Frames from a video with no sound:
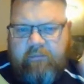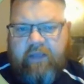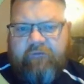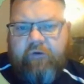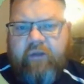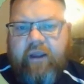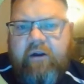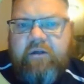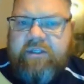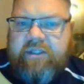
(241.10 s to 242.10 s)
If you're
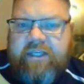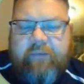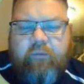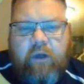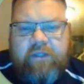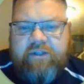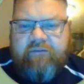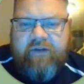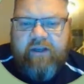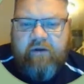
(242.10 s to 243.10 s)
there, just keep watching
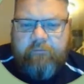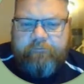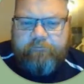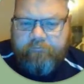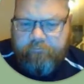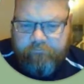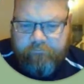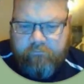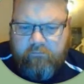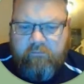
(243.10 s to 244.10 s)
the video.
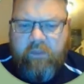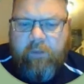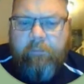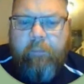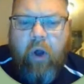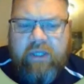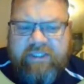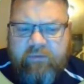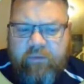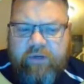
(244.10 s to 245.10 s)

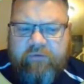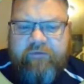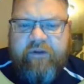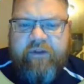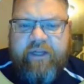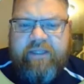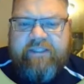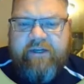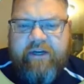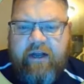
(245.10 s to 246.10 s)
Pause it when you feel
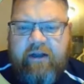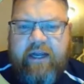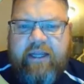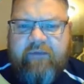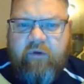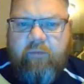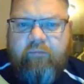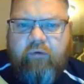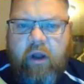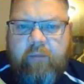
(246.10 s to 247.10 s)
necessary, and I'll kind of give you a
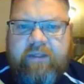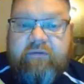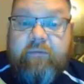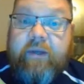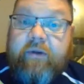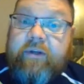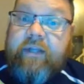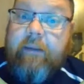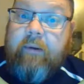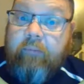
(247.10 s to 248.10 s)
prompt. This would be a good
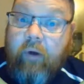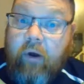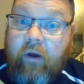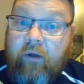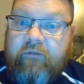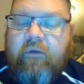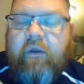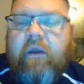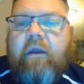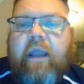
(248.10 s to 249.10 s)
time to pause
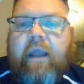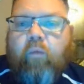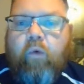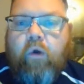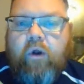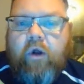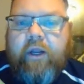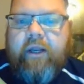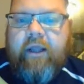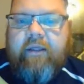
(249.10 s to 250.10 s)
and work on
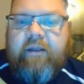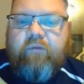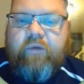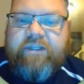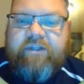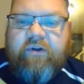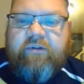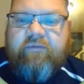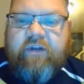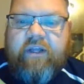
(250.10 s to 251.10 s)
it, and then
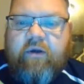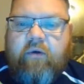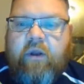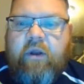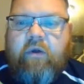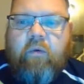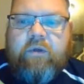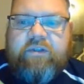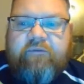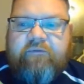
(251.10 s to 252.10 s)
restart the video
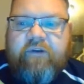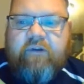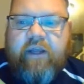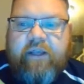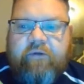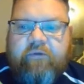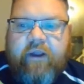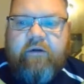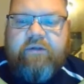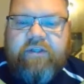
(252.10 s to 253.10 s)
once you feel like you're
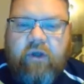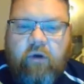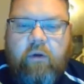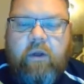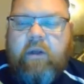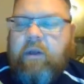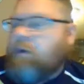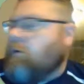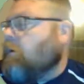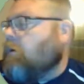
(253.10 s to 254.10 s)
there. So,
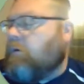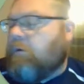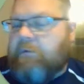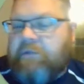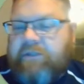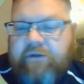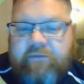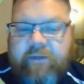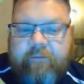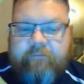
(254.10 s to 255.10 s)

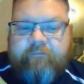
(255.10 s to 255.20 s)
excuse me.